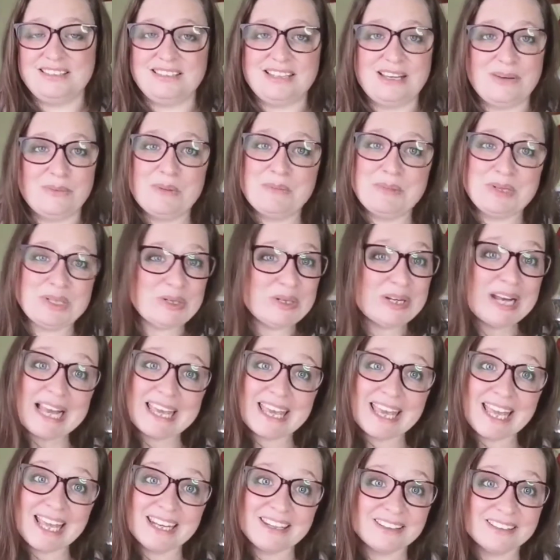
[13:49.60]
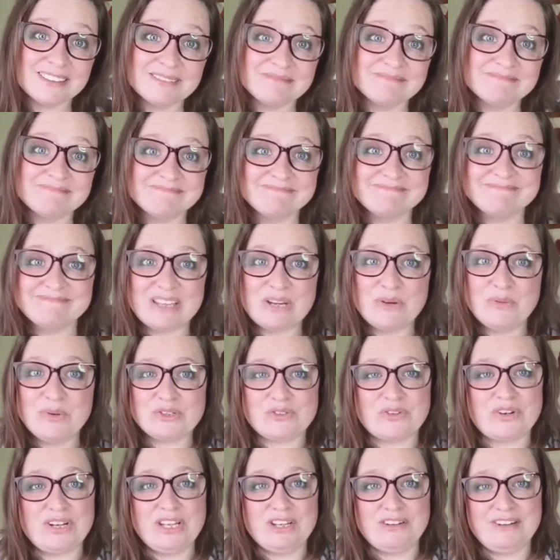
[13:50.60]
I won't be doing it again. They
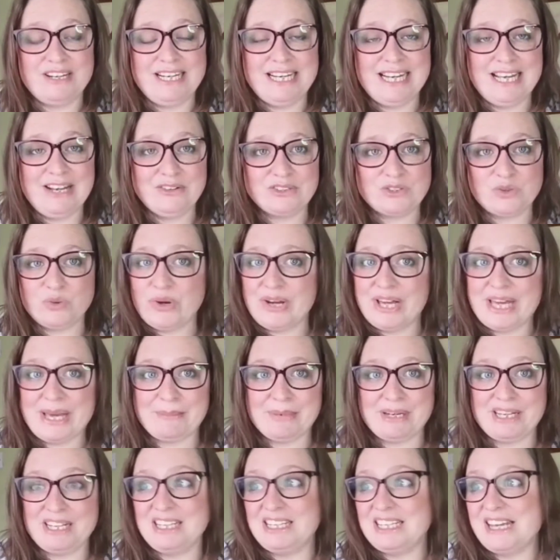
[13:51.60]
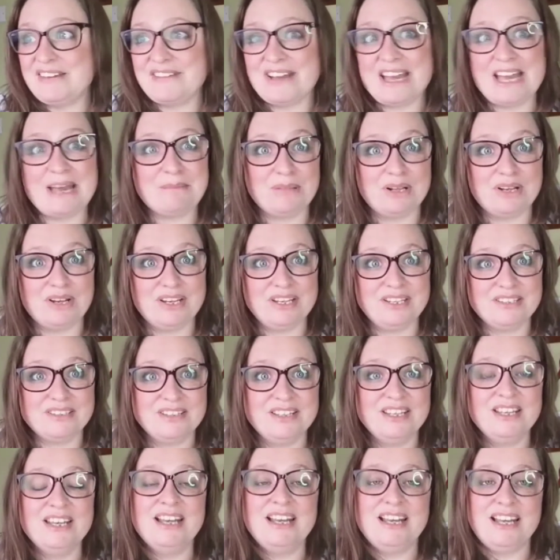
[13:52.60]
always grow in the greenhouse quite happily, never had blight.
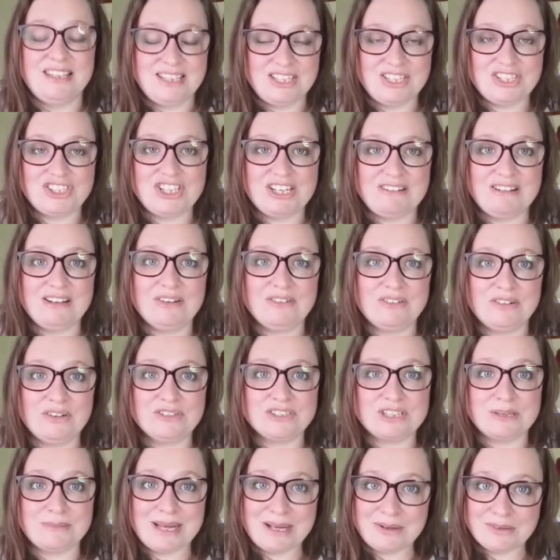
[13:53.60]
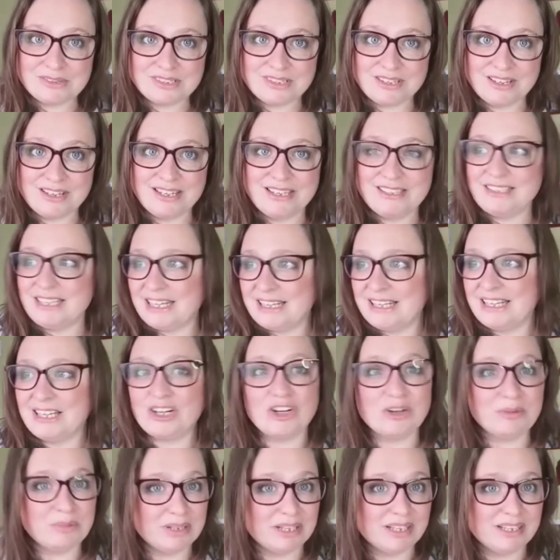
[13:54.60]
And this year I grew some outside and they
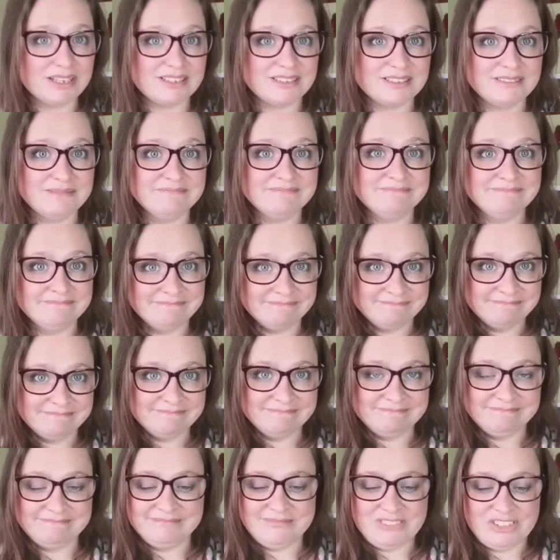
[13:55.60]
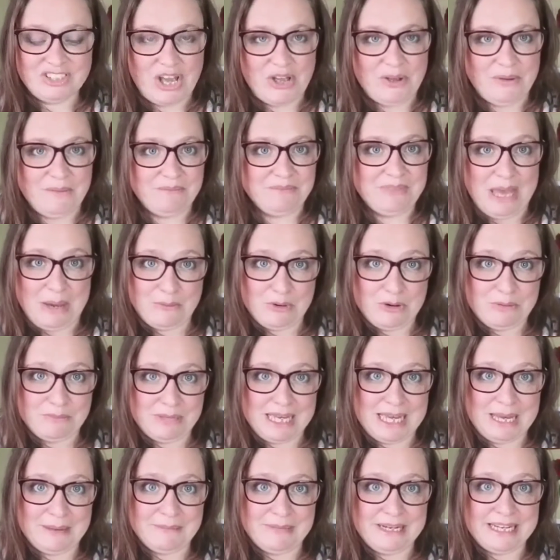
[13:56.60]
got blight. So that won't
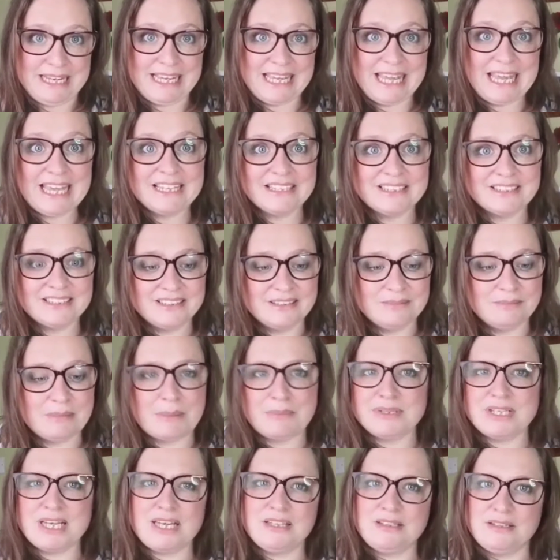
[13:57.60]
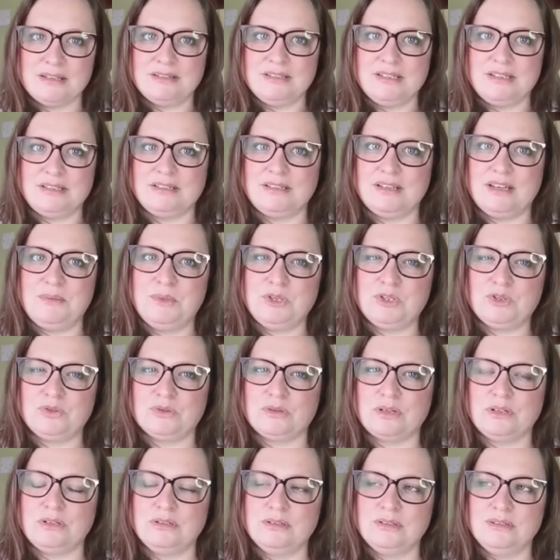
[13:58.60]
be happening again. My potatoes didn't though, which was
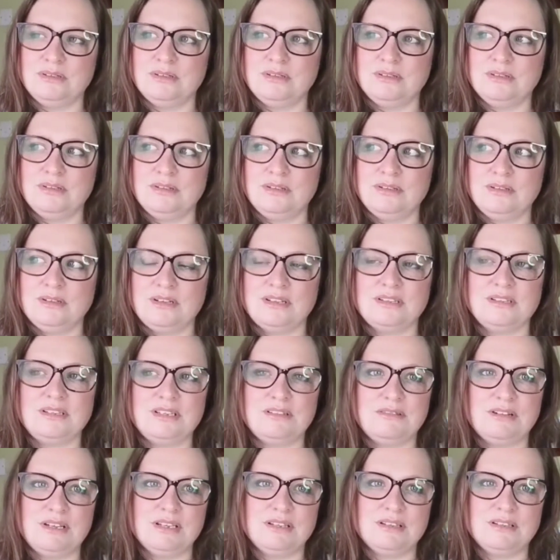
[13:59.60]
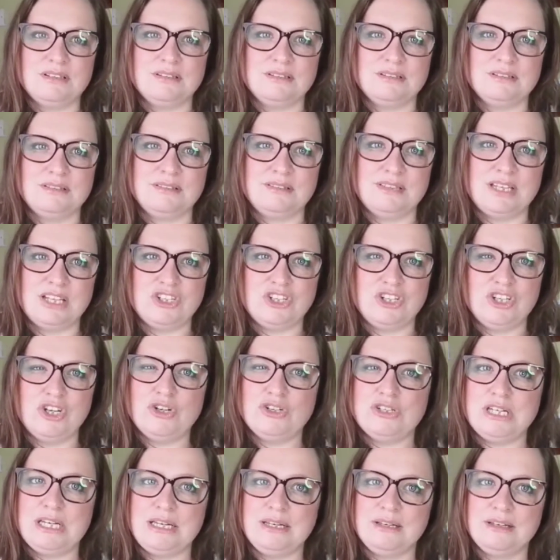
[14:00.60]
good, considering they should
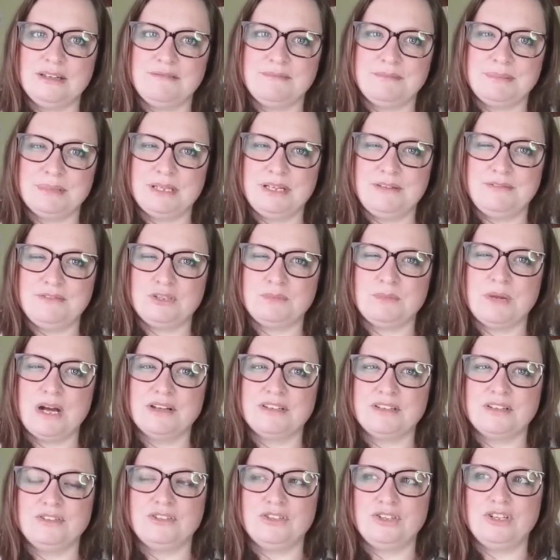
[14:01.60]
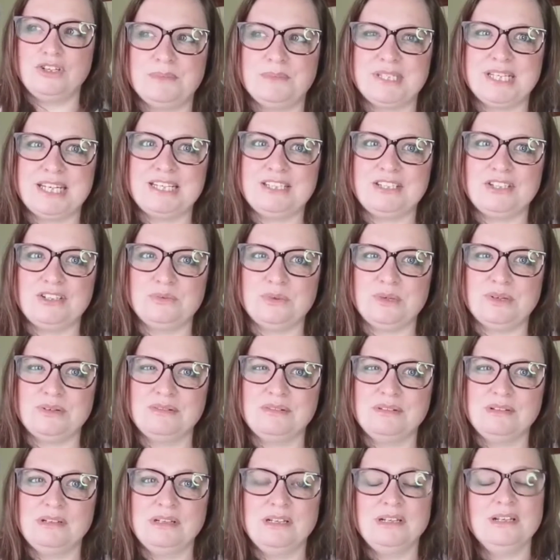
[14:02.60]
usually, if tomatoes potatoes will.
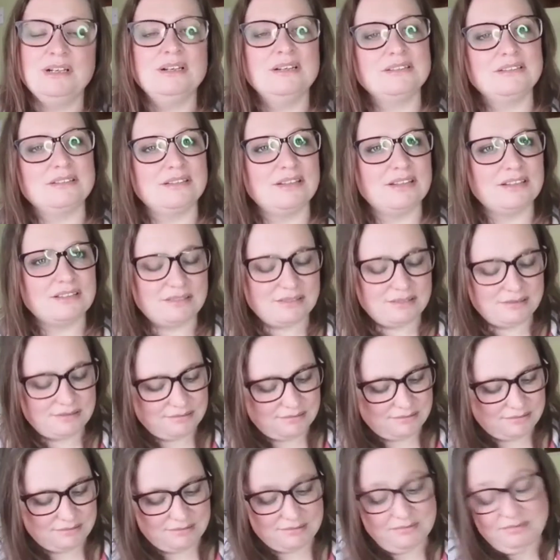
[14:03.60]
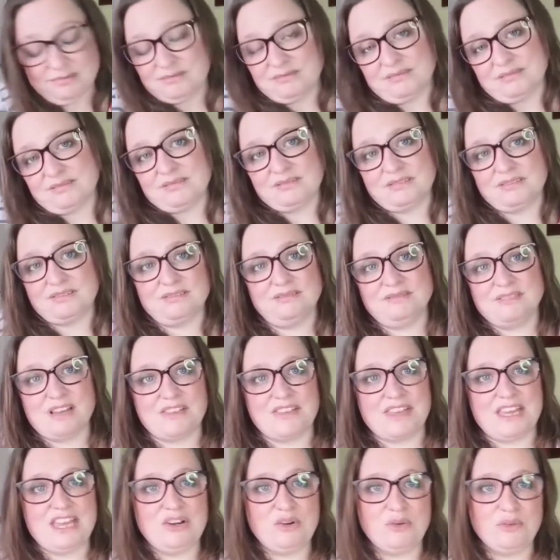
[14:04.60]
So that's
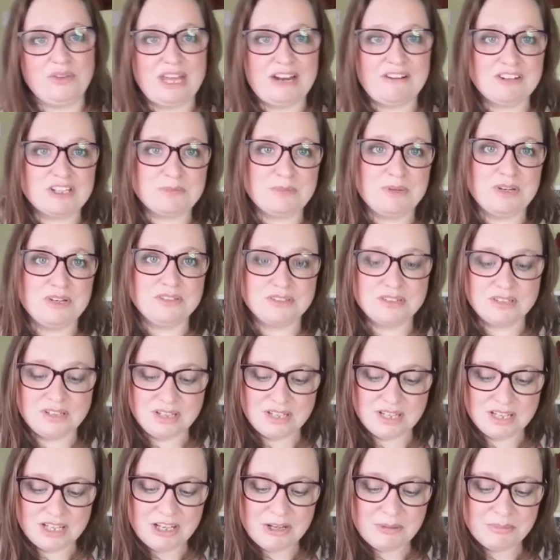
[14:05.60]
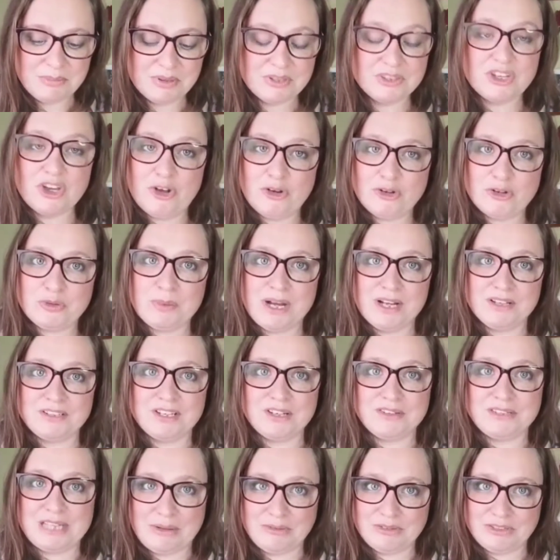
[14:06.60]
neither here nor there, I suppose. But no
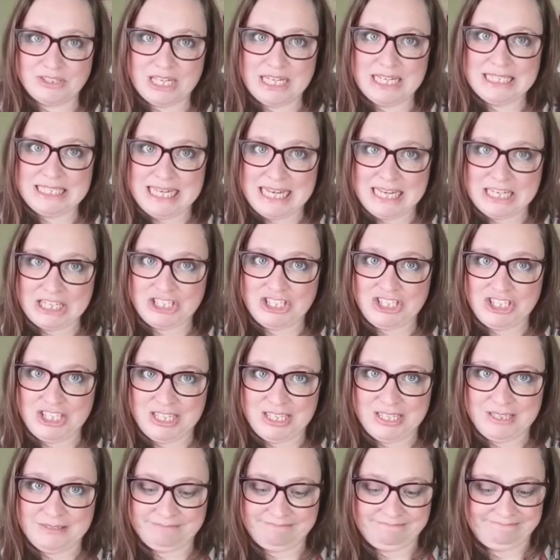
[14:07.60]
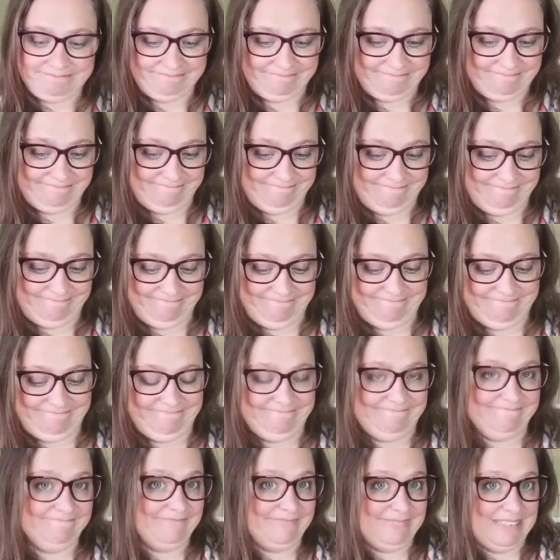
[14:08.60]
tomatoes outside next year.
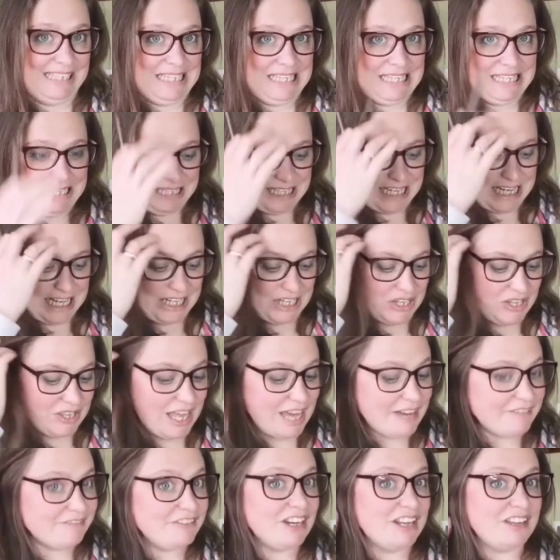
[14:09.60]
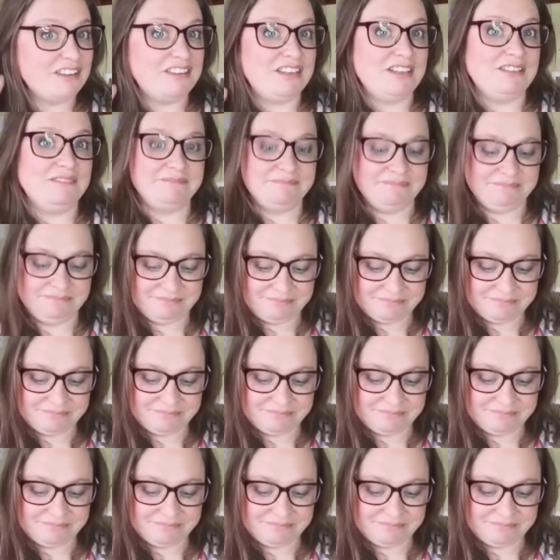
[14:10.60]
Telling you that for nothing.